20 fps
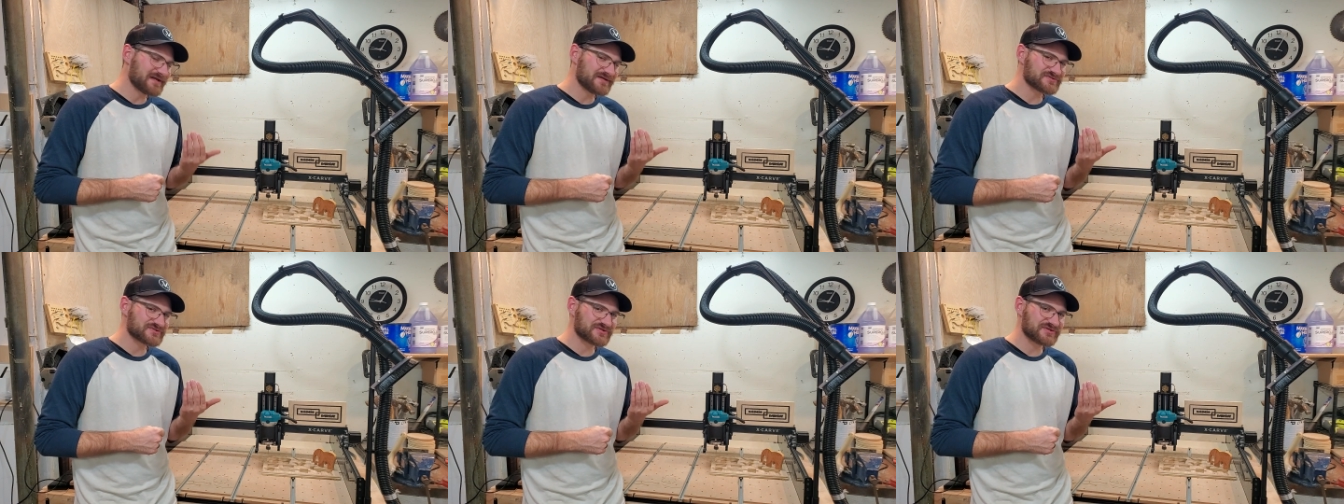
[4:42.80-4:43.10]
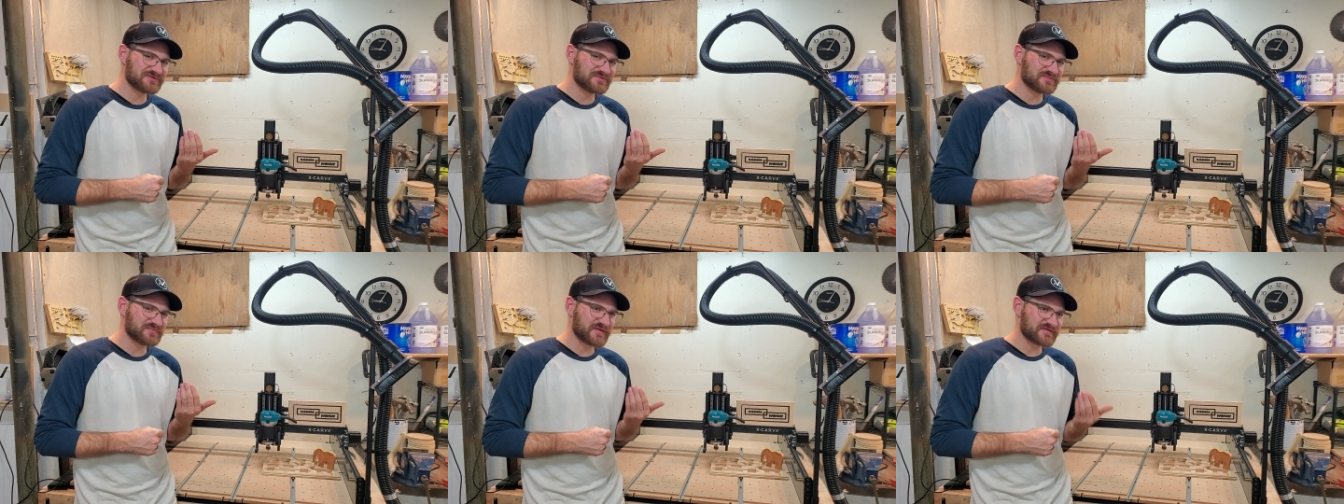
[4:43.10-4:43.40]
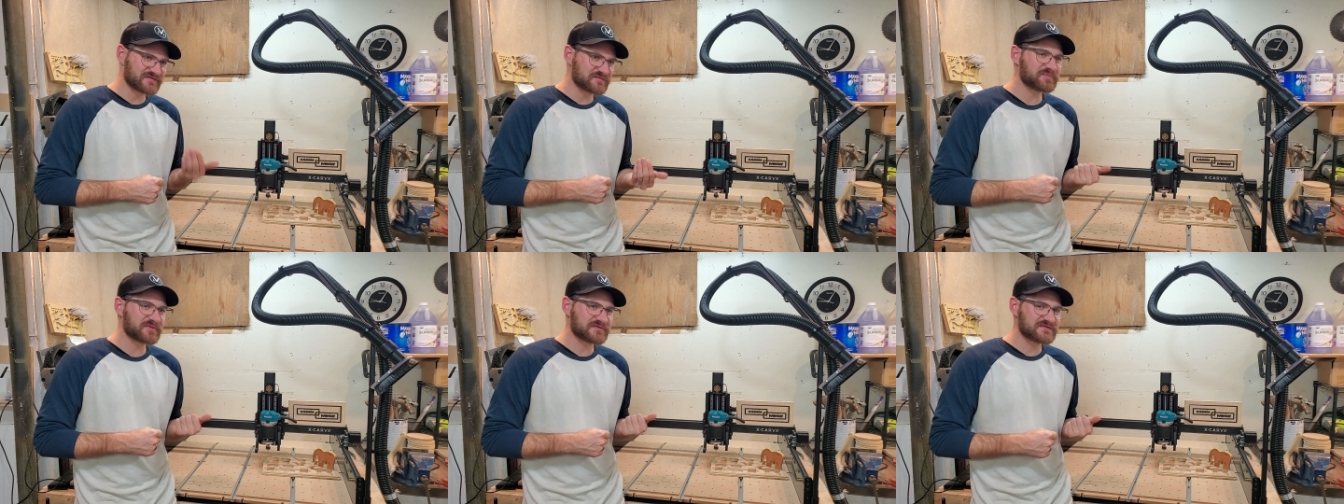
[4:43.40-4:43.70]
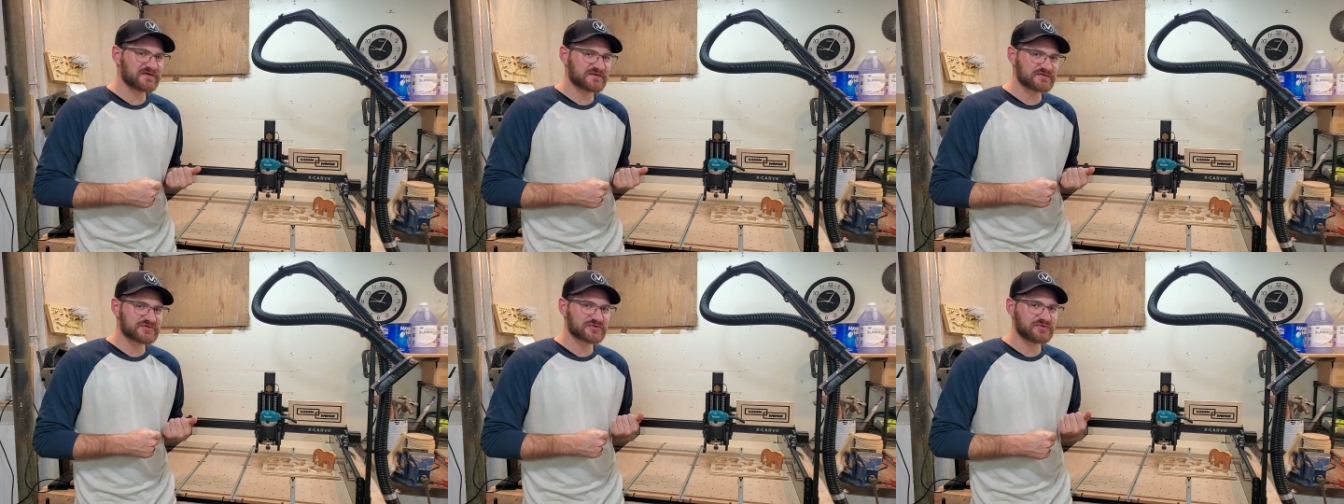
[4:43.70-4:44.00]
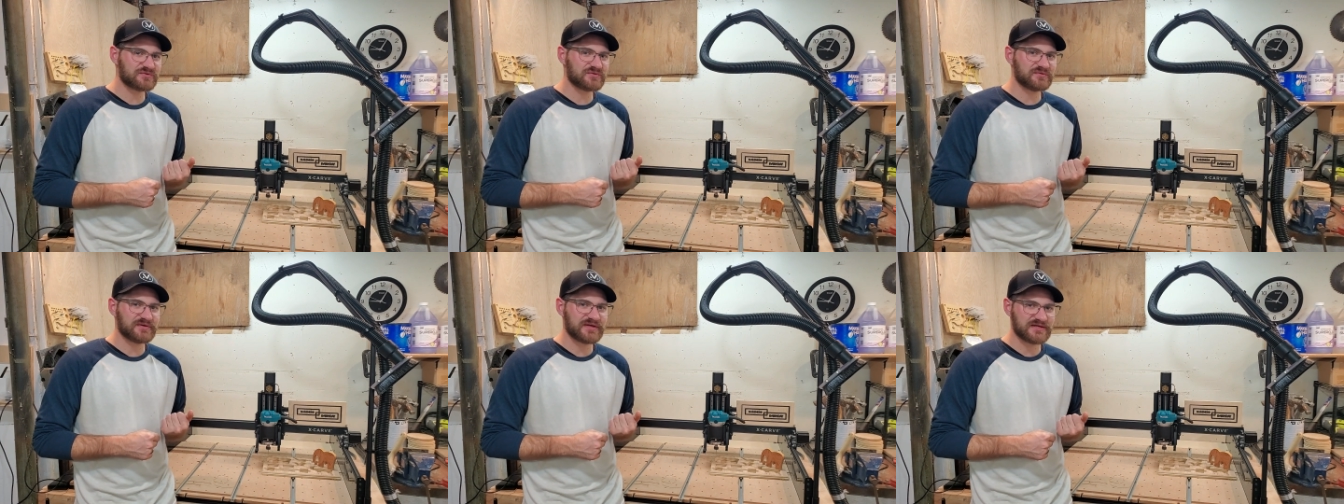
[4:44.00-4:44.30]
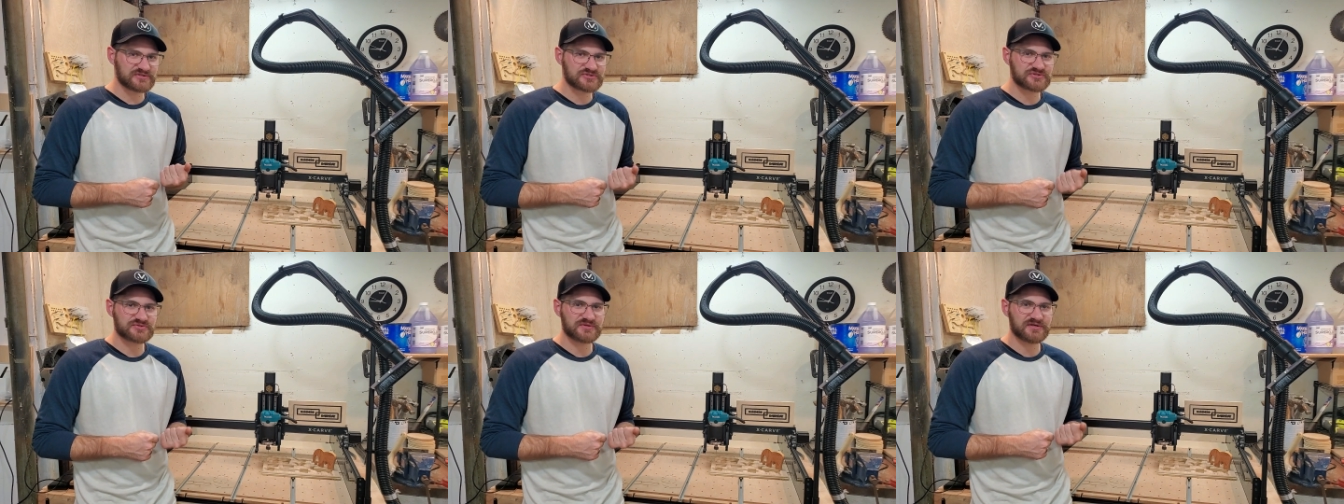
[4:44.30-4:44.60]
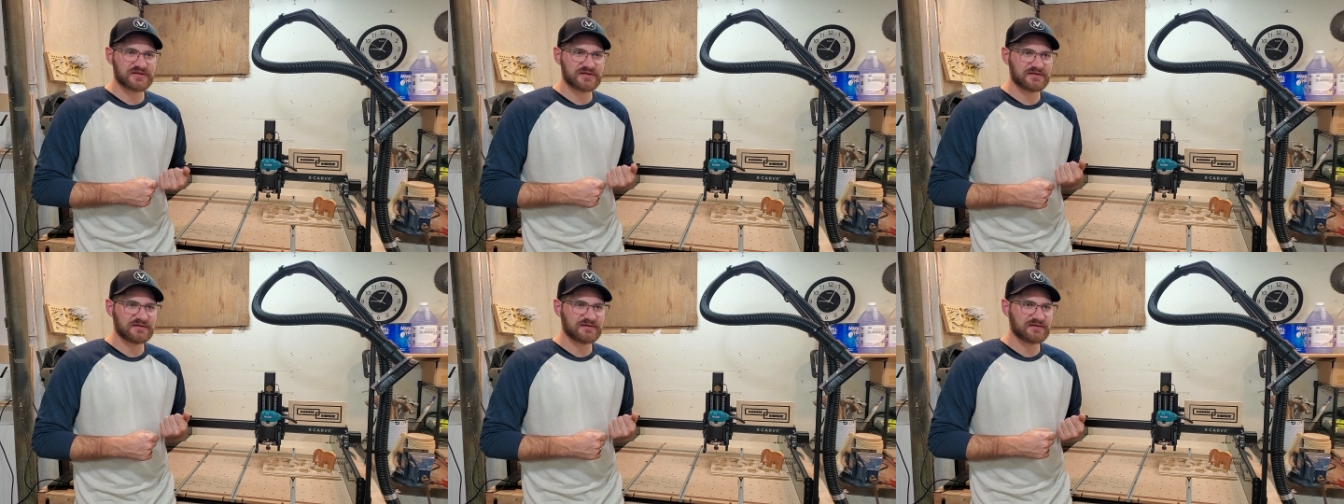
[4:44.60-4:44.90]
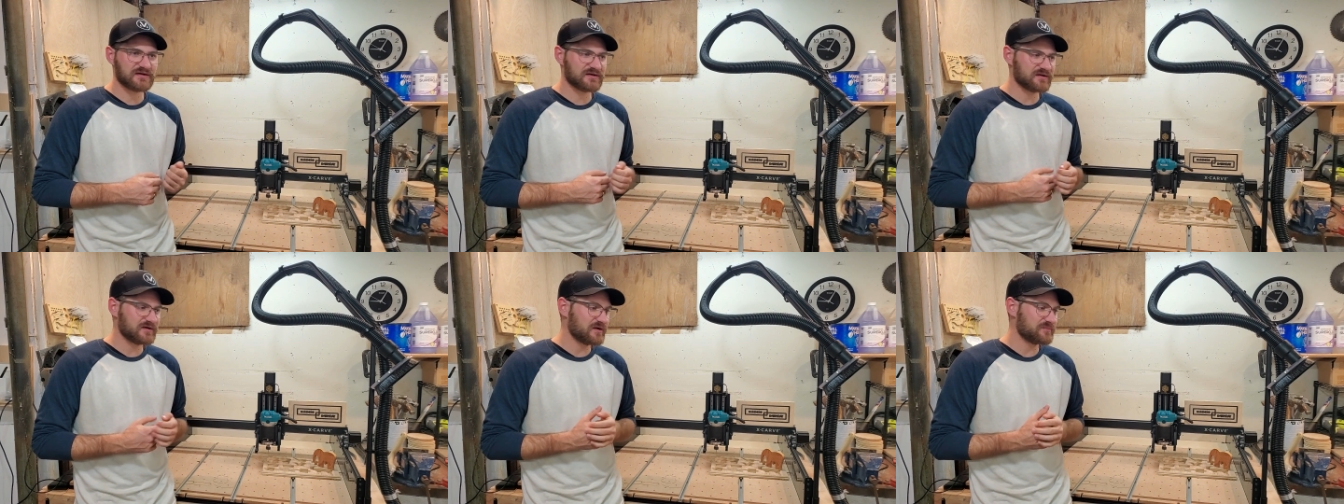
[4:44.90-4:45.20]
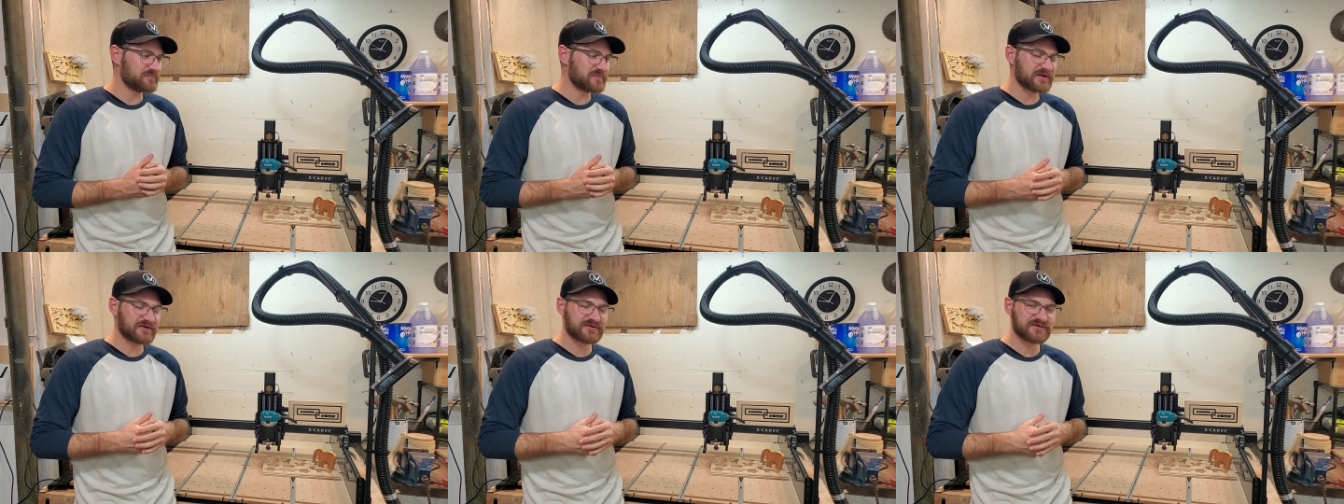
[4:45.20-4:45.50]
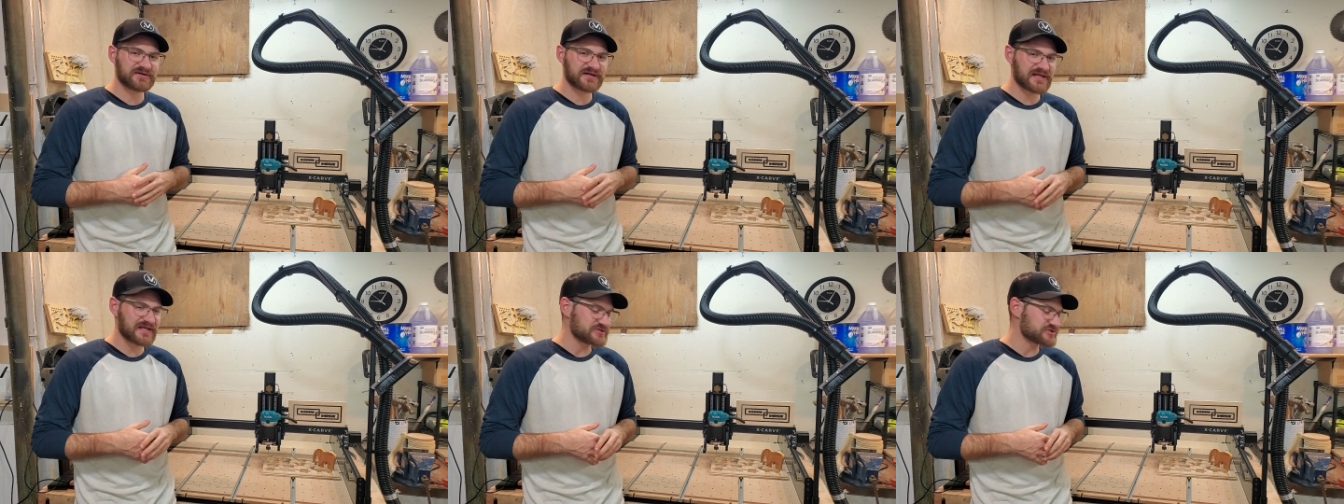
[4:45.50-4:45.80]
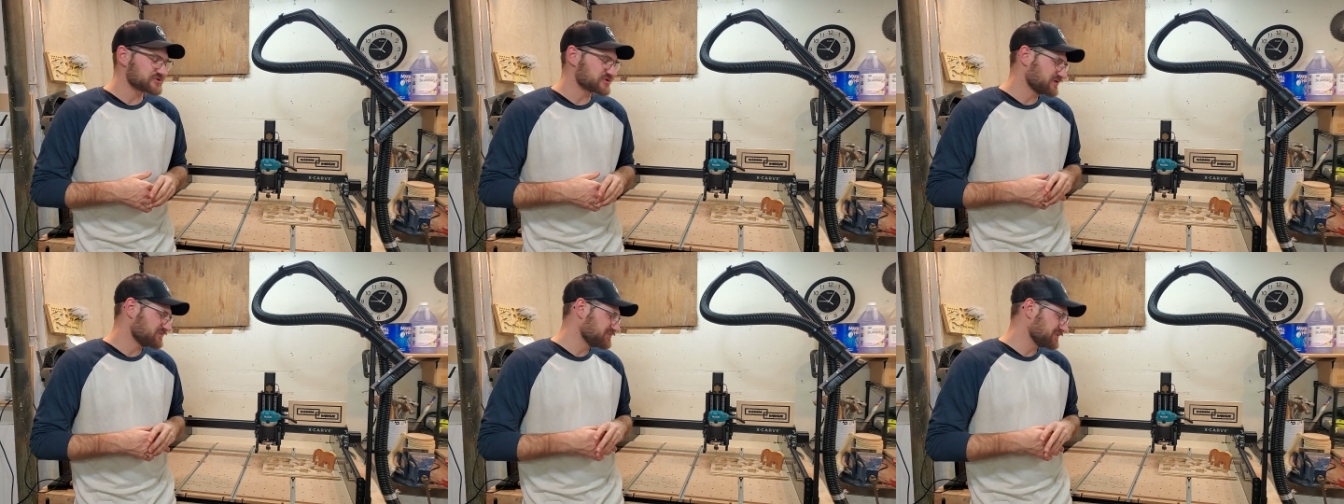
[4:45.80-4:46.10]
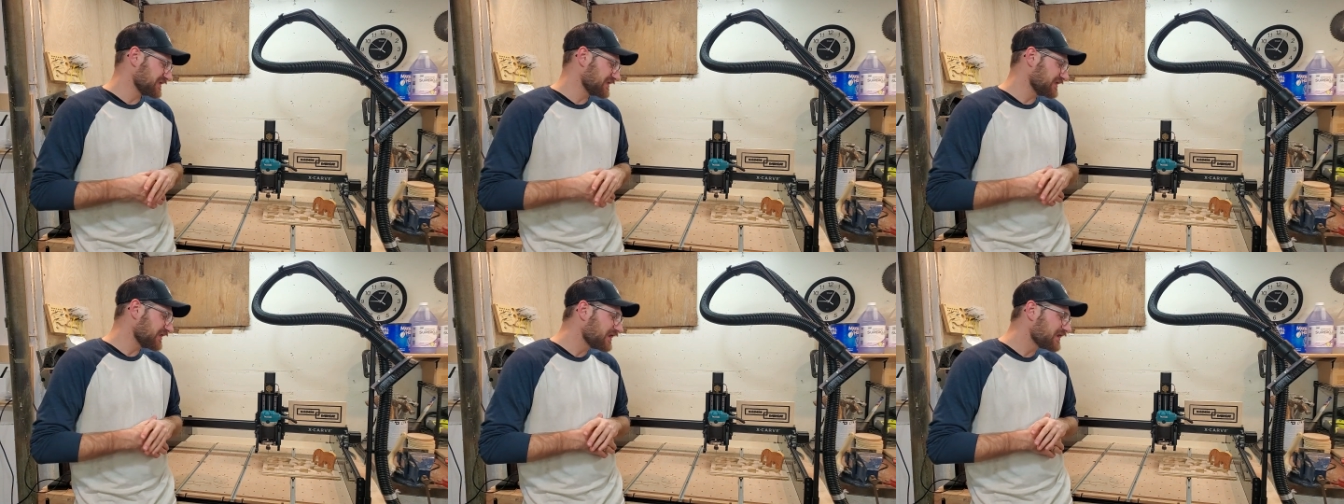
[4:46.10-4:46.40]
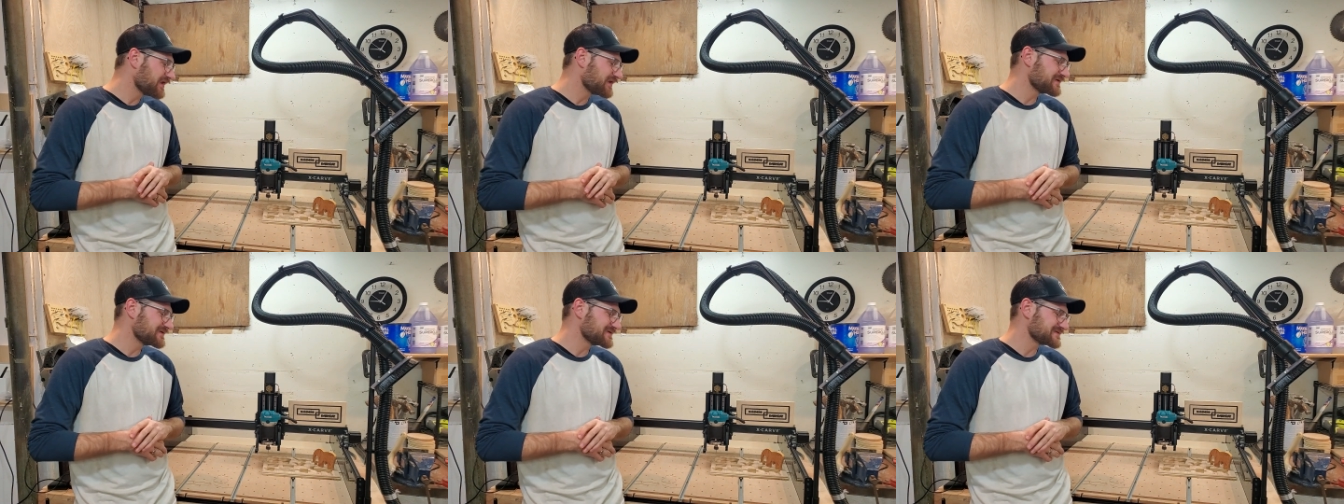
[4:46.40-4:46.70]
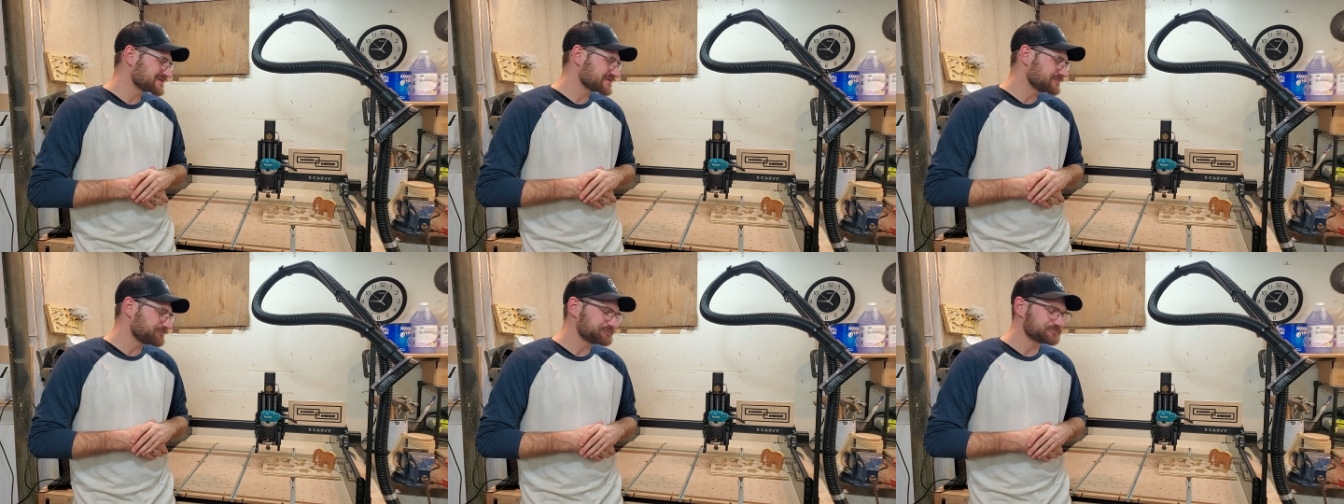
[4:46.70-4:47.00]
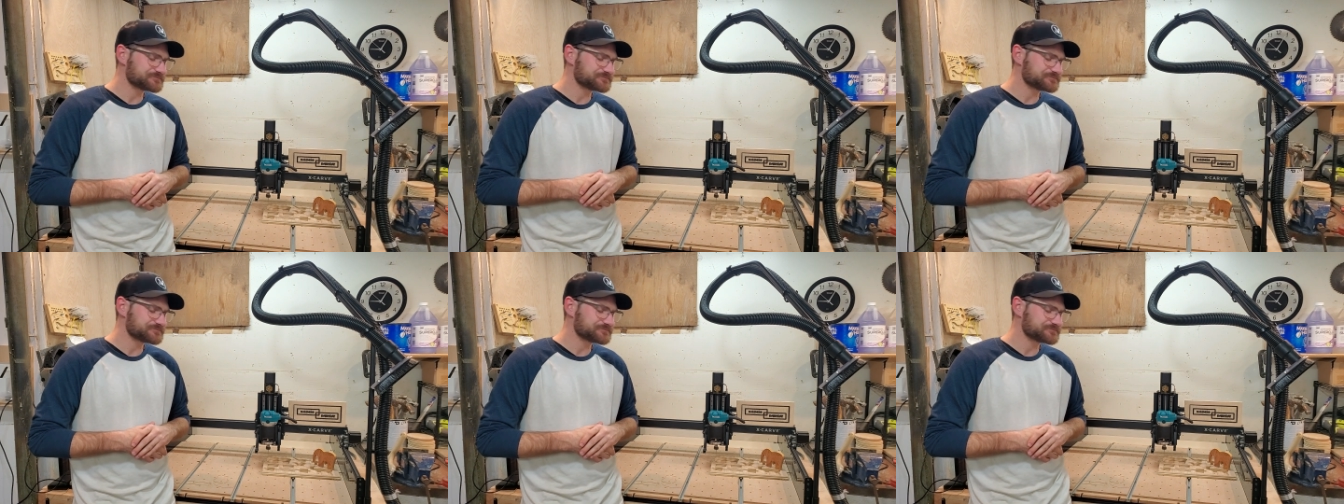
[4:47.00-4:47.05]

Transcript: as a that's a potential entry or a barrier to entry because